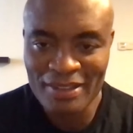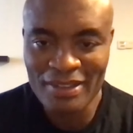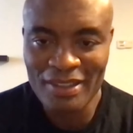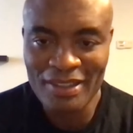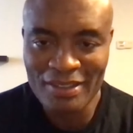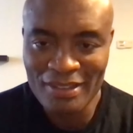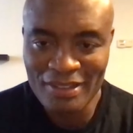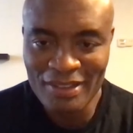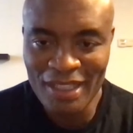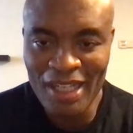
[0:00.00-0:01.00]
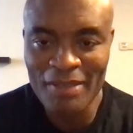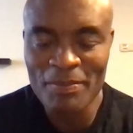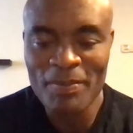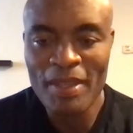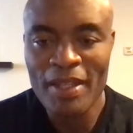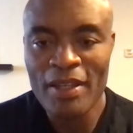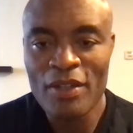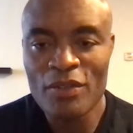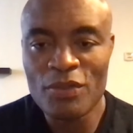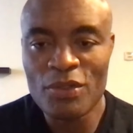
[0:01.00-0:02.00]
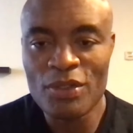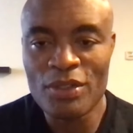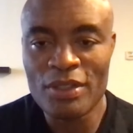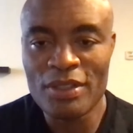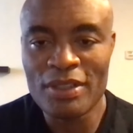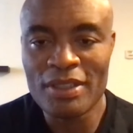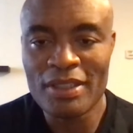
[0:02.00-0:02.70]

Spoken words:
the time for